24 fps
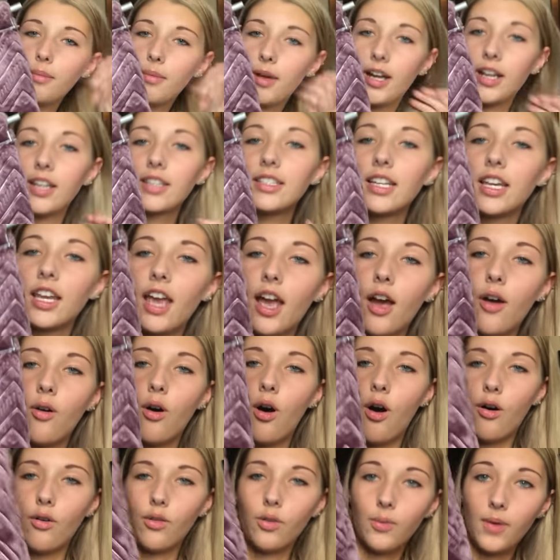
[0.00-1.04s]
I'm not gonna take it out
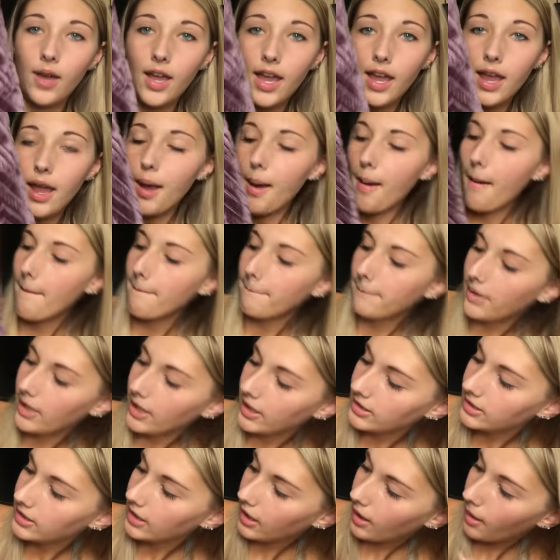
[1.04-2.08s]
all the way, but
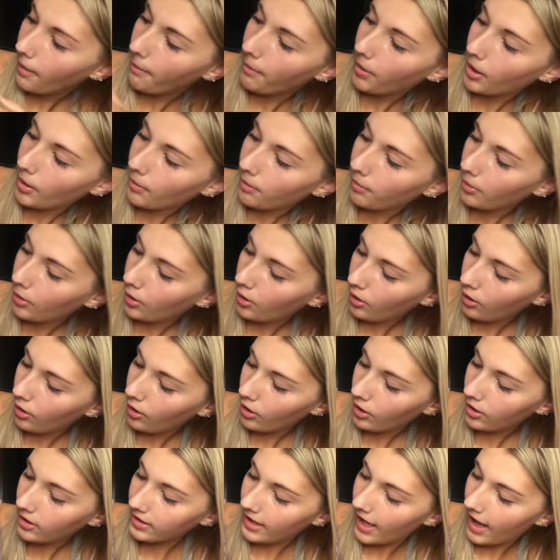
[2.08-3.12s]
it's like a purple
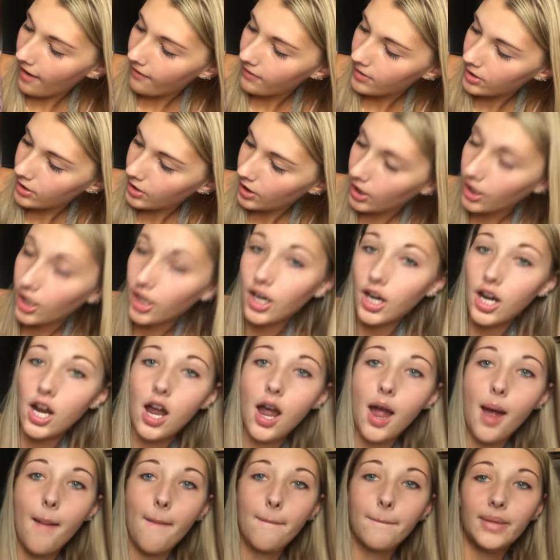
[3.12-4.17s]
or lavender
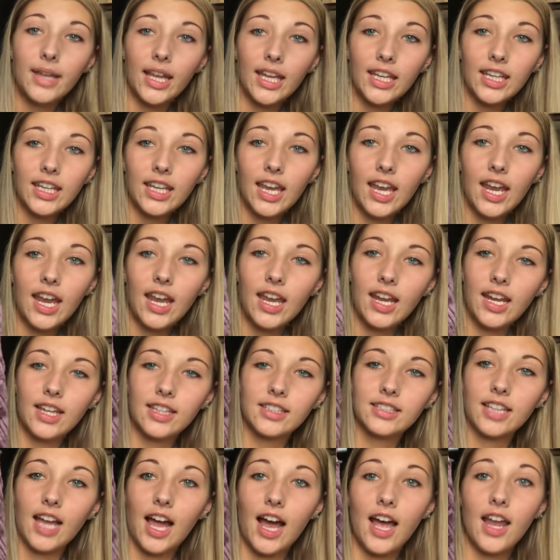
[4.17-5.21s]
blanket and
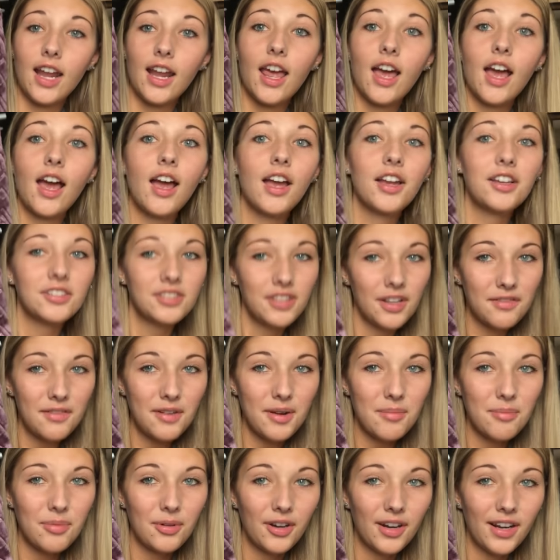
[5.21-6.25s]
it's got
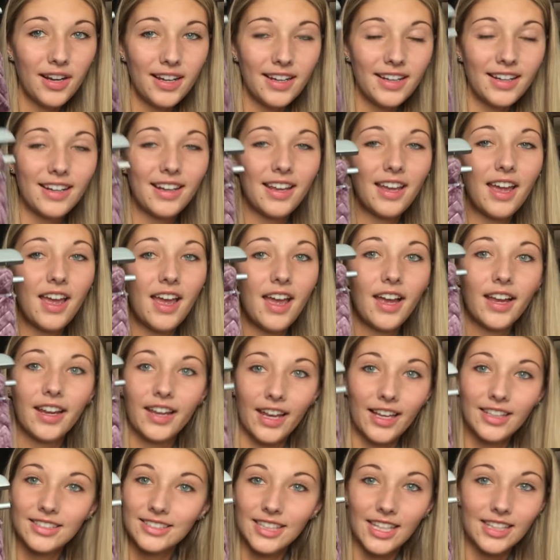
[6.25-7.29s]
chevron print.
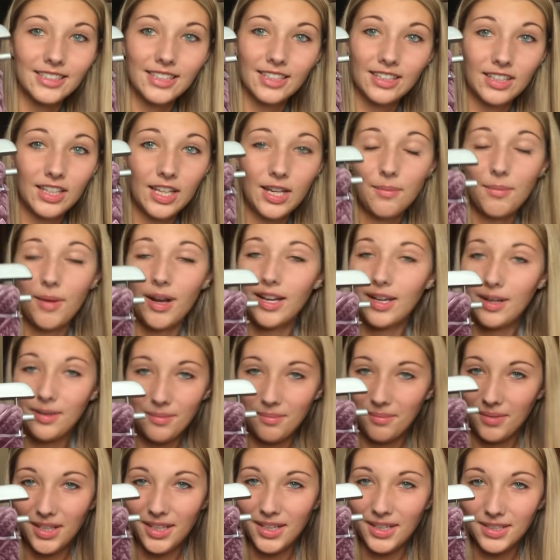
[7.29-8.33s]
Guess that's a theme. I didn't
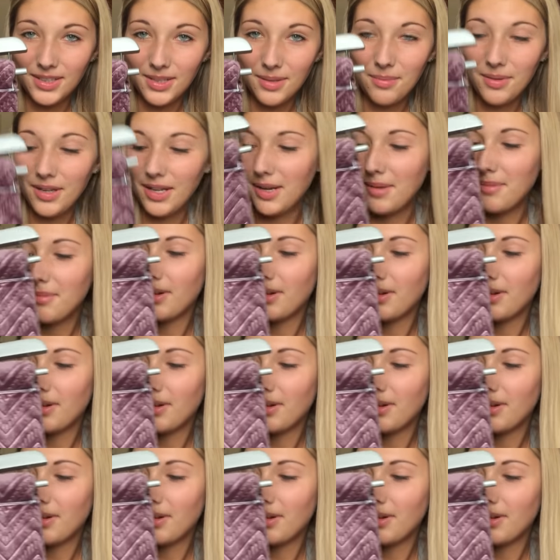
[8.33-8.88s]
mean it to be,